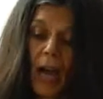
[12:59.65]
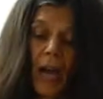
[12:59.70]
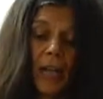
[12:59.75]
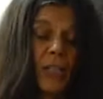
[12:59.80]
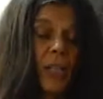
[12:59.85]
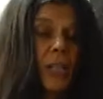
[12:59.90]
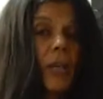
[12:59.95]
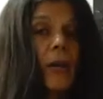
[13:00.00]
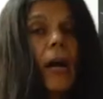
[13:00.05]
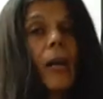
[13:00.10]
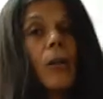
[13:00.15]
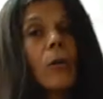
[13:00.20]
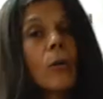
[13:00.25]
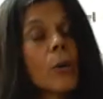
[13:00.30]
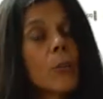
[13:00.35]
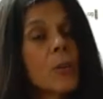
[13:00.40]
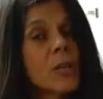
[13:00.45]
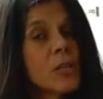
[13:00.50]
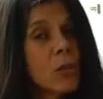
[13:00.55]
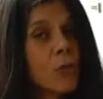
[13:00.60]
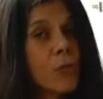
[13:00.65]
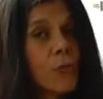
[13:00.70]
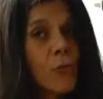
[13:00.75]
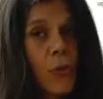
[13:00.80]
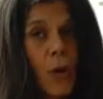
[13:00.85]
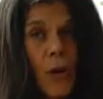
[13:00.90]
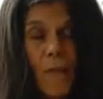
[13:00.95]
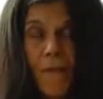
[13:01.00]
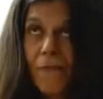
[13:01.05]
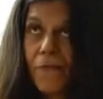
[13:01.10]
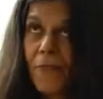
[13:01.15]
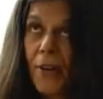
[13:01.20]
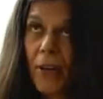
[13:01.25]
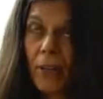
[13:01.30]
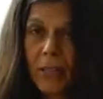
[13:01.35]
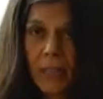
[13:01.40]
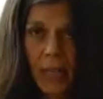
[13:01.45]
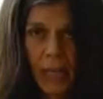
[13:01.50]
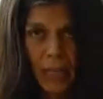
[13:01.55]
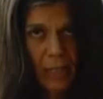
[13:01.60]
I don't know how long it went on for. It
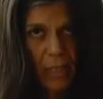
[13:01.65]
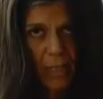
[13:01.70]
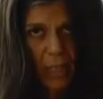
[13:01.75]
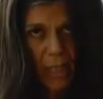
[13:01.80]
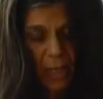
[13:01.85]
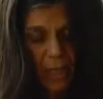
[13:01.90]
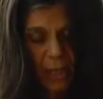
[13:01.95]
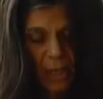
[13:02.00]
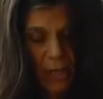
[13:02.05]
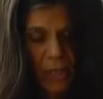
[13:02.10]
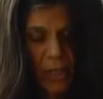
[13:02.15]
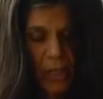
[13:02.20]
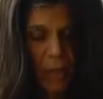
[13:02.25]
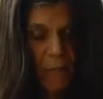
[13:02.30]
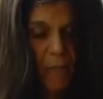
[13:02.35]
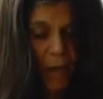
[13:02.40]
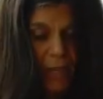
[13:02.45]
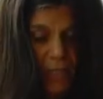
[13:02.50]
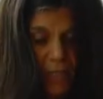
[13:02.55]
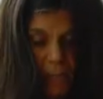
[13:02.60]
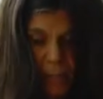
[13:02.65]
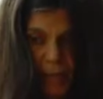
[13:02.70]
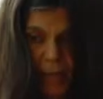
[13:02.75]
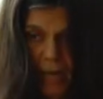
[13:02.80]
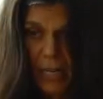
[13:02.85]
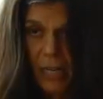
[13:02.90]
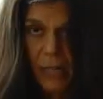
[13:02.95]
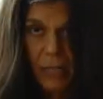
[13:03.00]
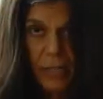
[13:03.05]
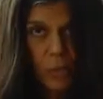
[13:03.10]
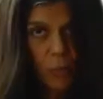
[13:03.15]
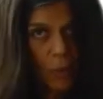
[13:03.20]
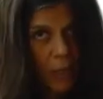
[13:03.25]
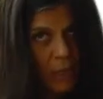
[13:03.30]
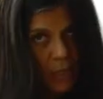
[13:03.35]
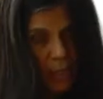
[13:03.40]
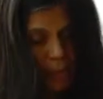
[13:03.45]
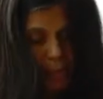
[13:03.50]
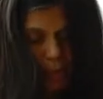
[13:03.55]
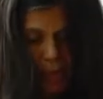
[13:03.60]
felt like an eternity. It must have been at least
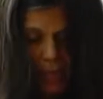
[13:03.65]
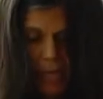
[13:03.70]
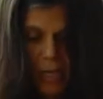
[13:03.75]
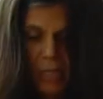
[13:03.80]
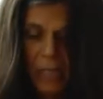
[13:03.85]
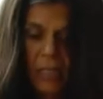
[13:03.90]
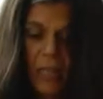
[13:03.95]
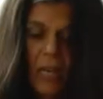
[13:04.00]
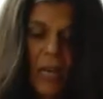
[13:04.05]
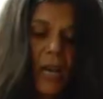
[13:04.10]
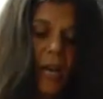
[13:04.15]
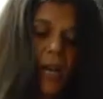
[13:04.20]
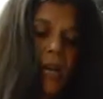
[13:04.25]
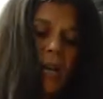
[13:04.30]
20 minutes.